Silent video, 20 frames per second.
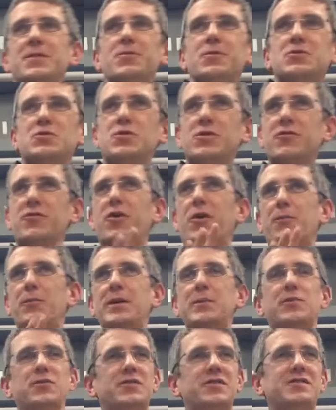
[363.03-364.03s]
which would have got
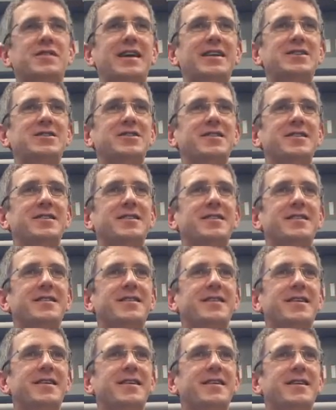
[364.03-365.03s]
people's attention.
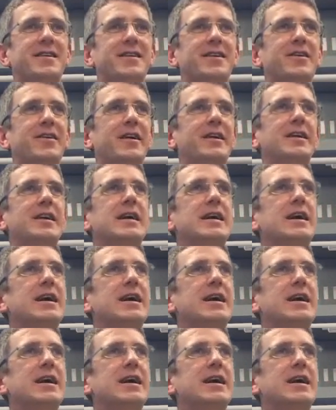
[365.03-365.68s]
Right?